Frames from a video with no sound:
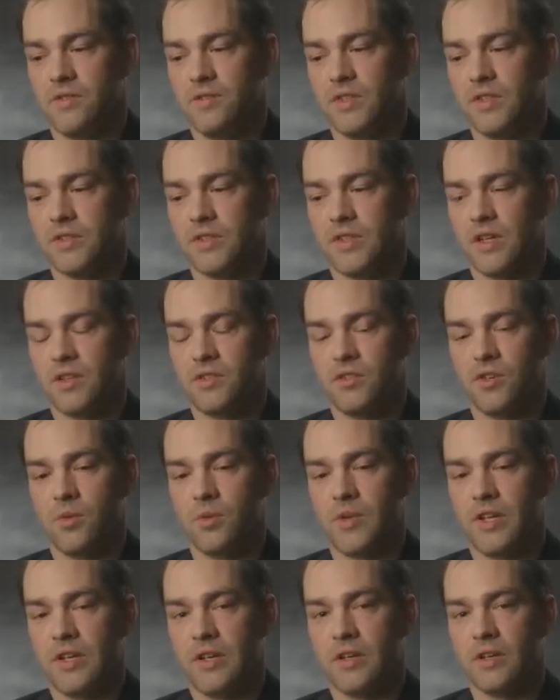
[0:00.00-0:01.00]
in Vilseck,
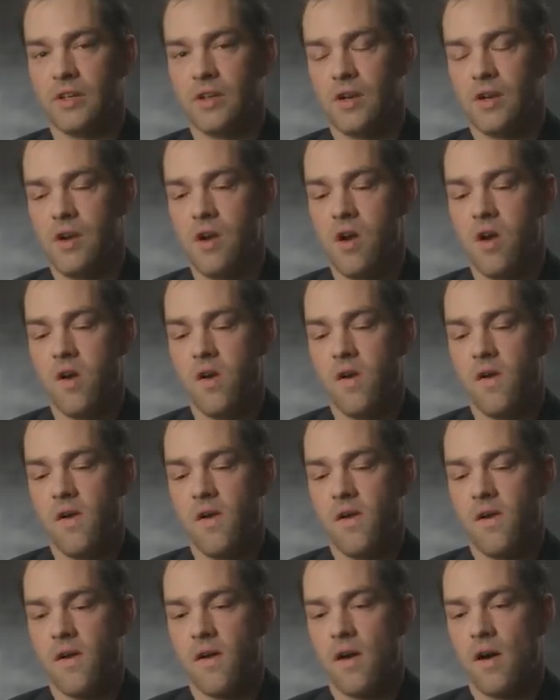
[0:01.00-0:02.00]
Germany.
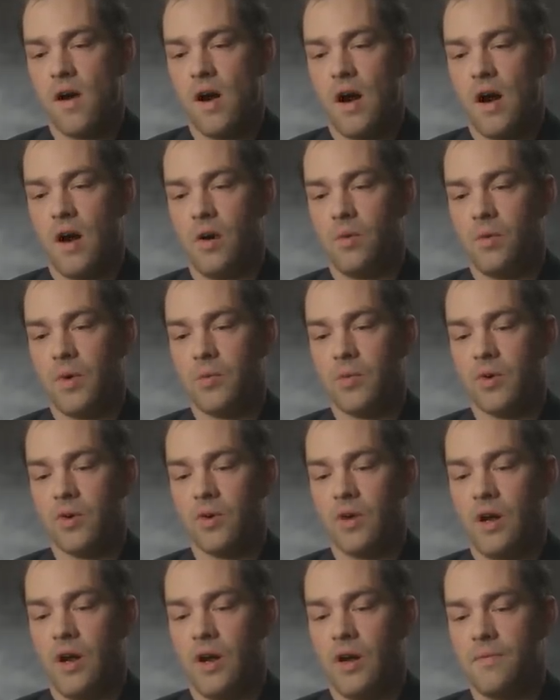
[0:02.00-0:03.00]
We
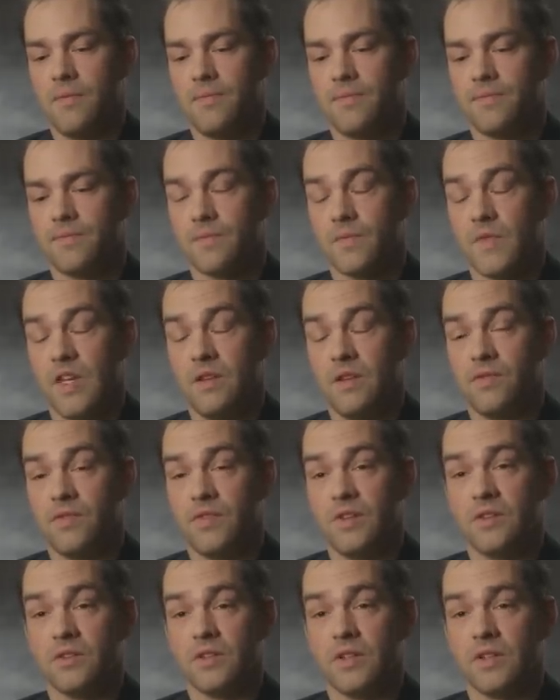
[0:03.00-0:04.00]
were in the
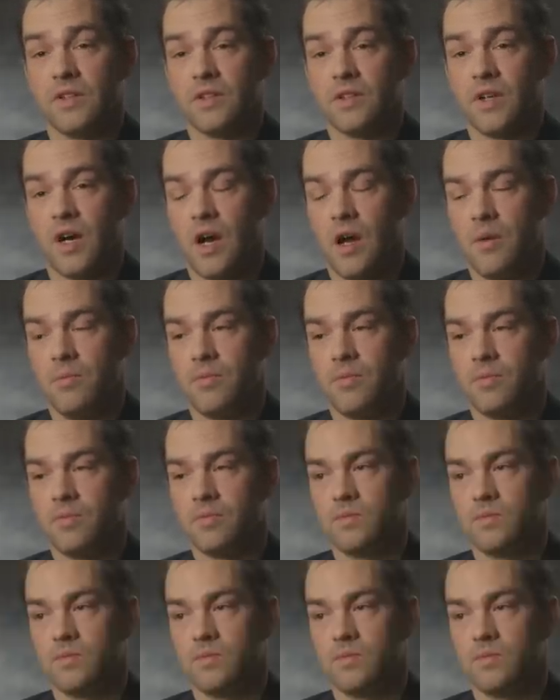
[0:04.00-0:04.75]
field at the time,